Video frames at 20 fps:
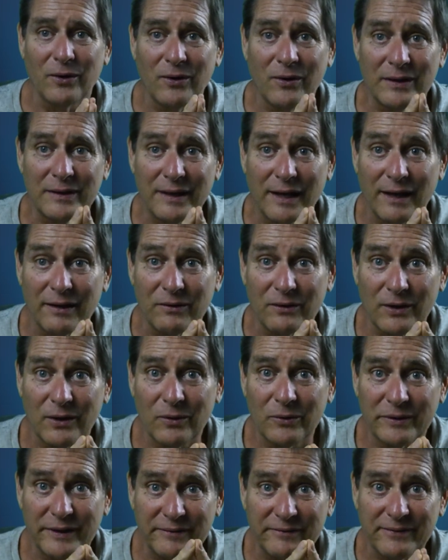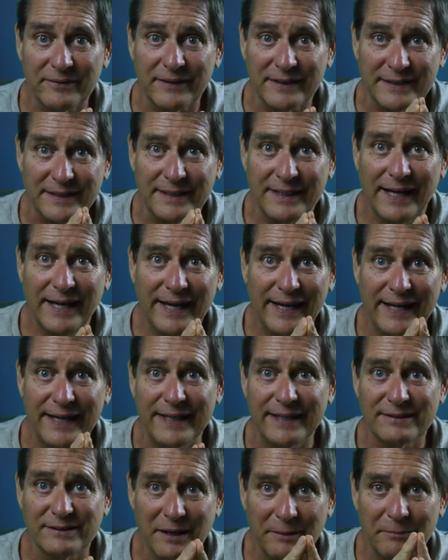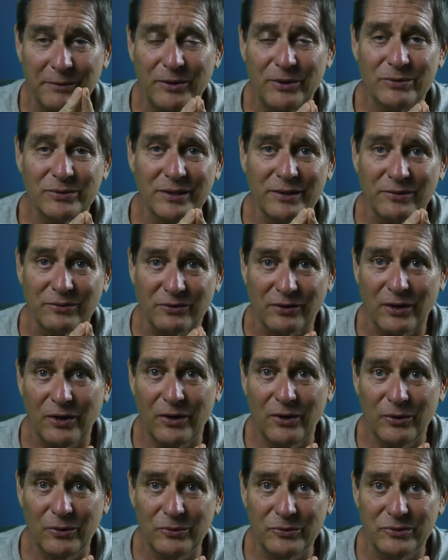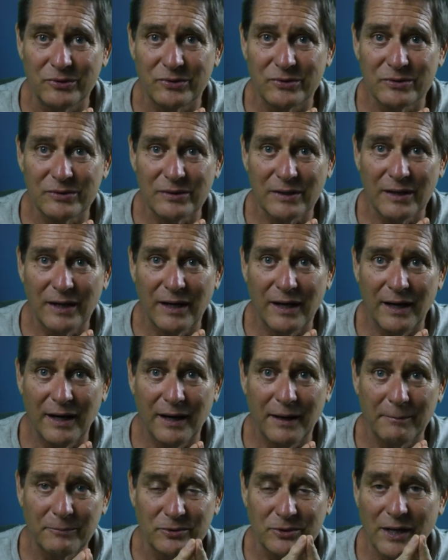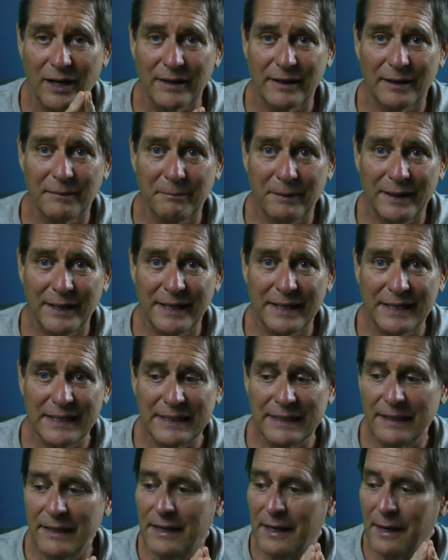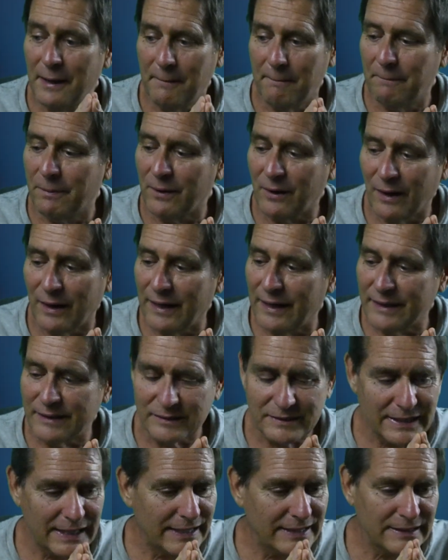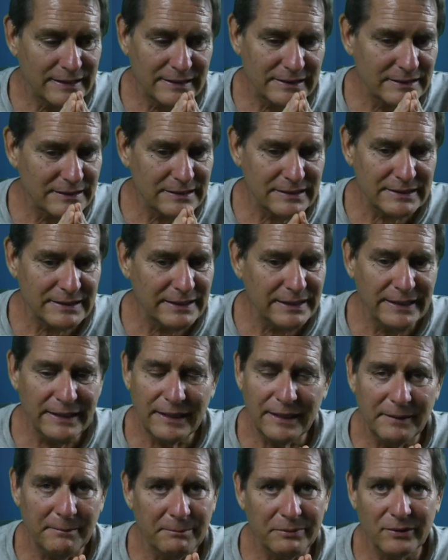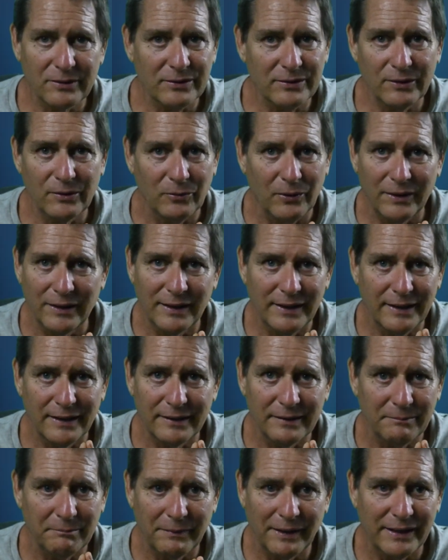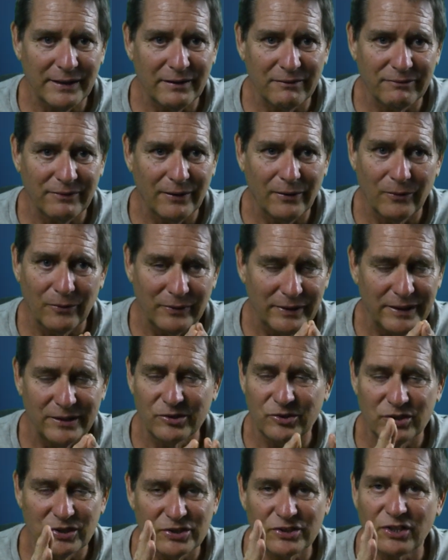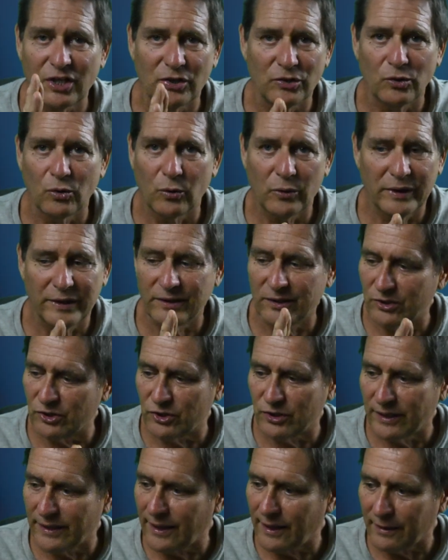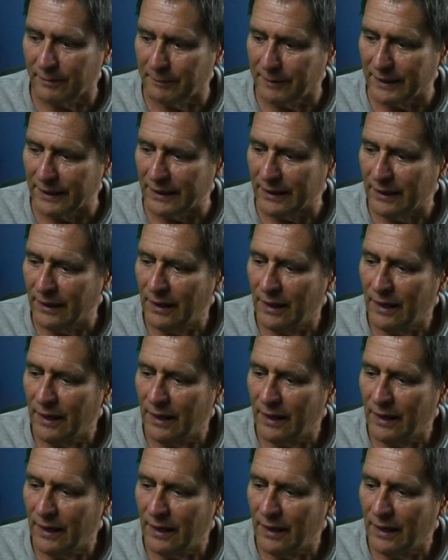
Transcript: on a little differently today is I'm using a Rhodes shotgun mic, because that CM31 microphone is just annoying the shit out of me.